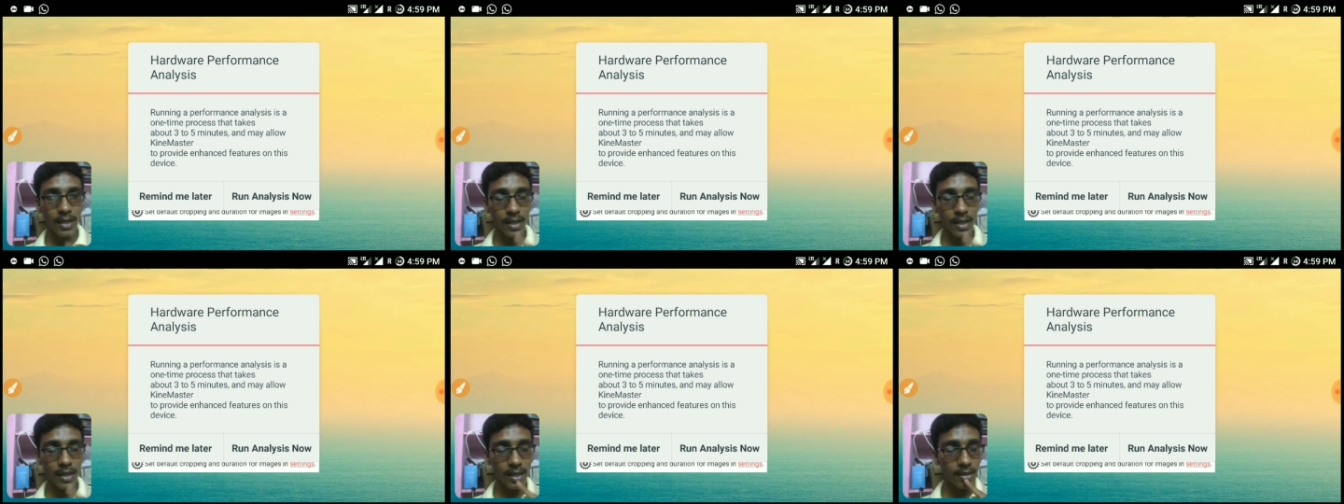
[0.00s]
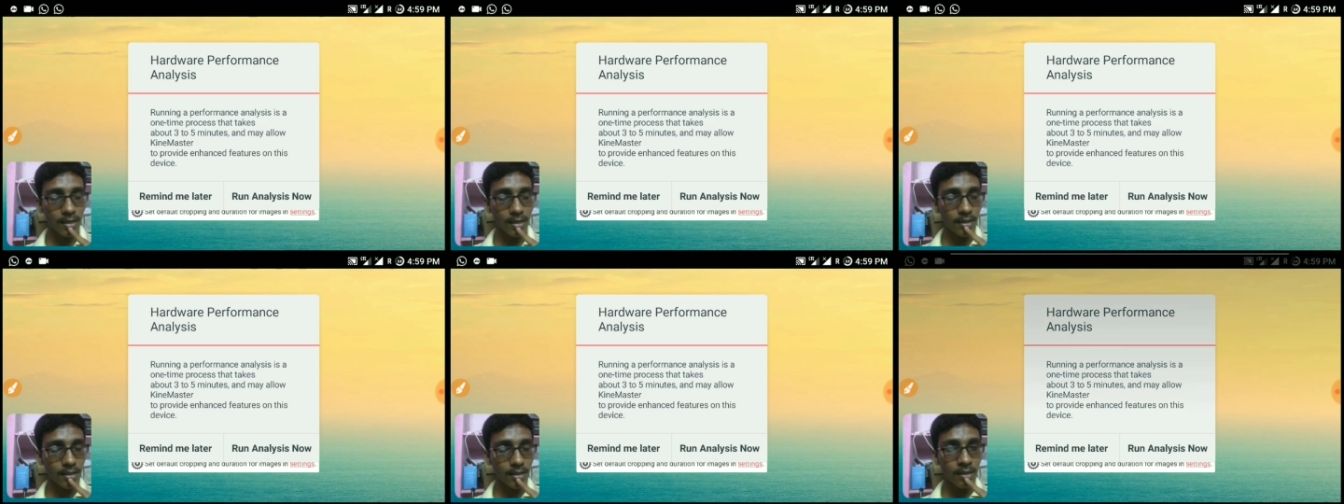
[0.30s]

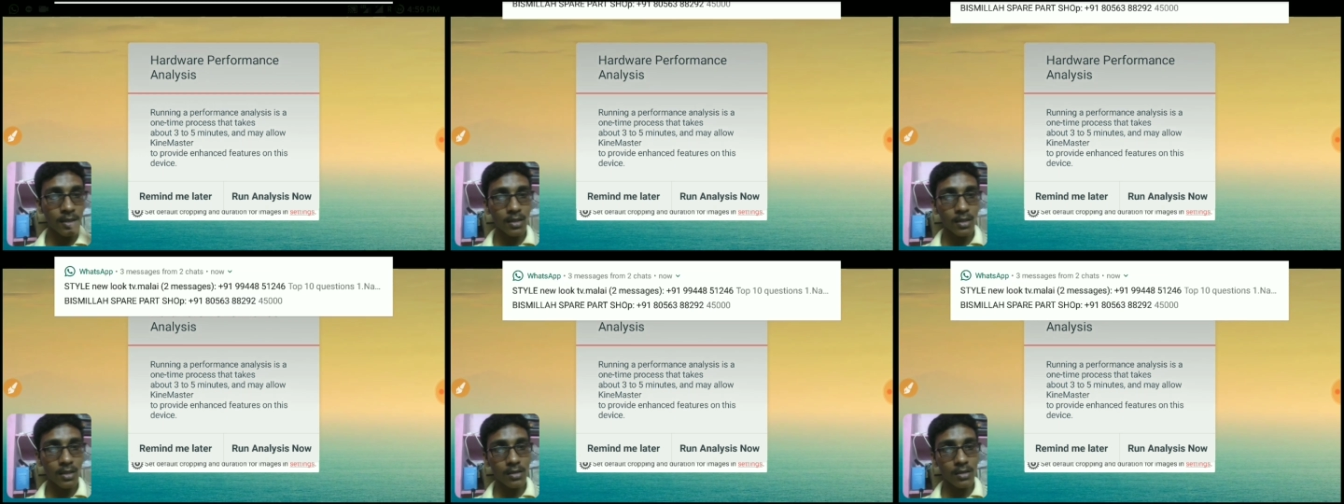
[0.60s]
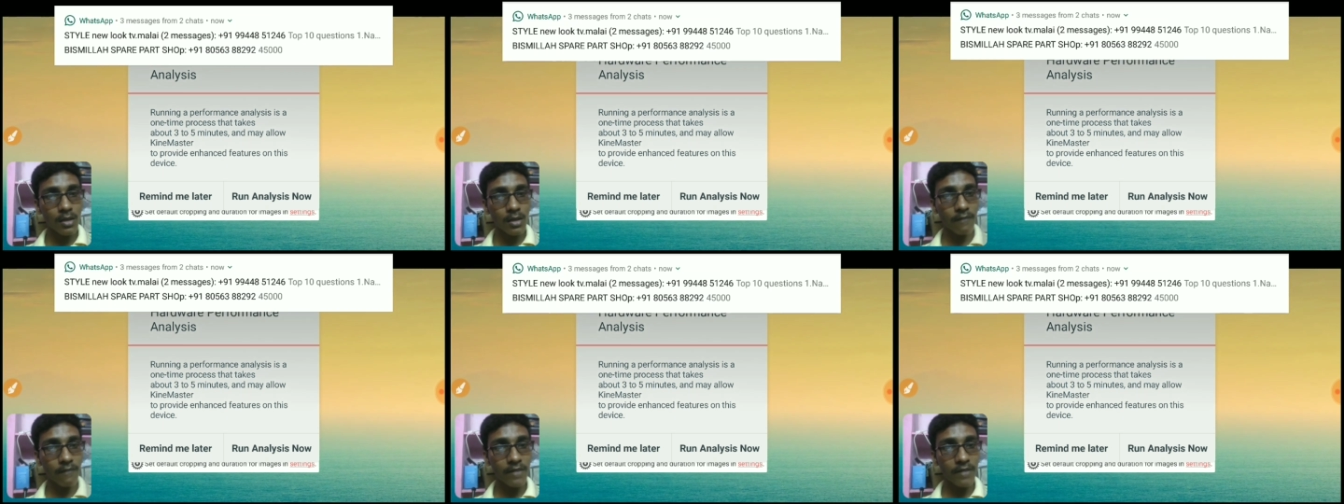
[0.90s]
and
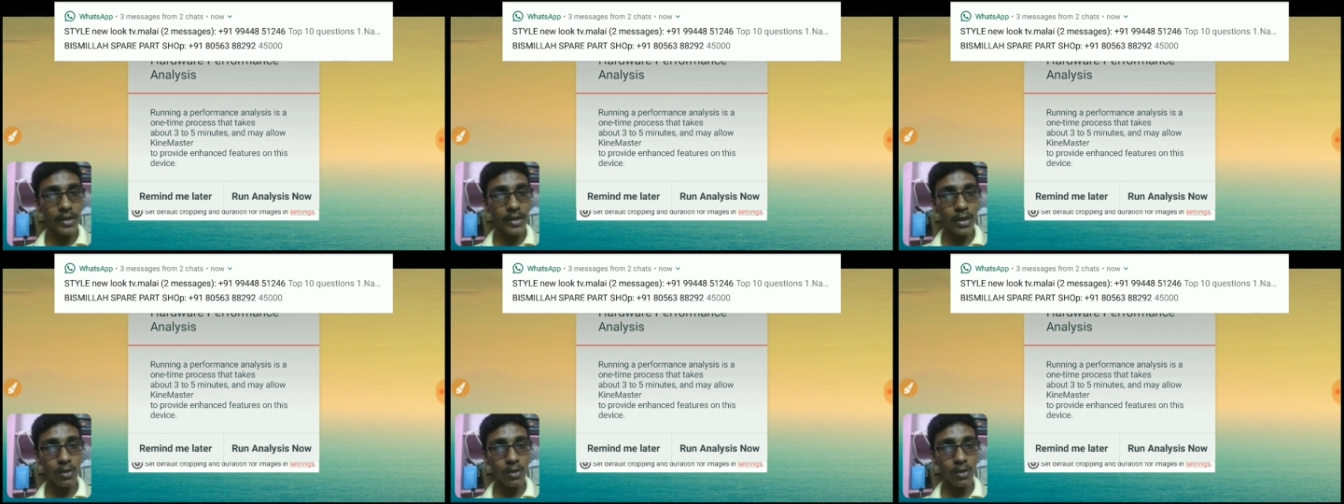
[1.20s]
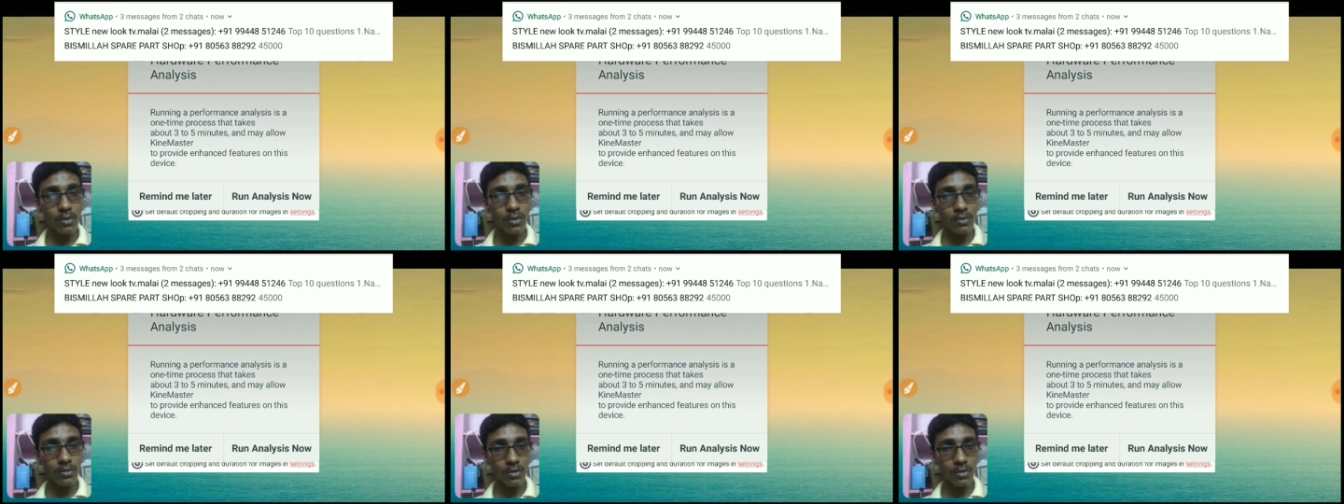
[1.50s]
the video
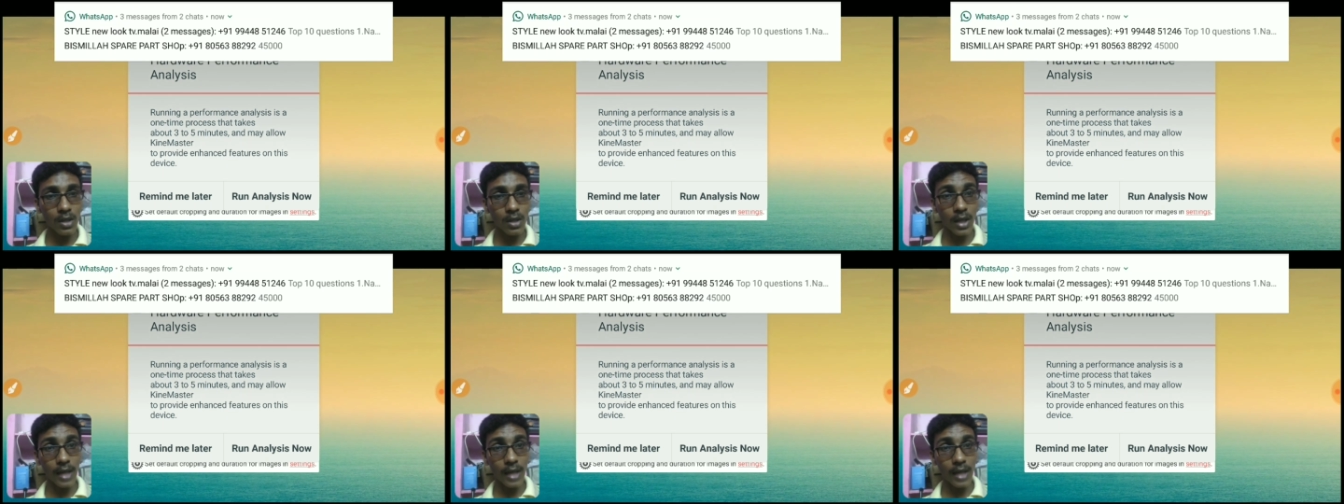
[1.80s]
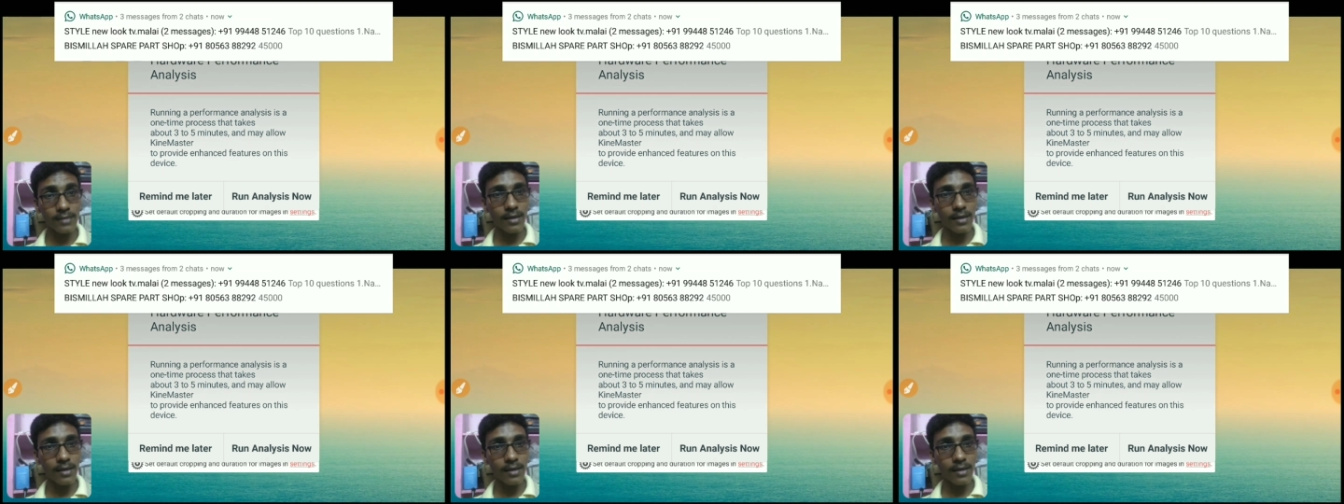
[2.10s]
uh,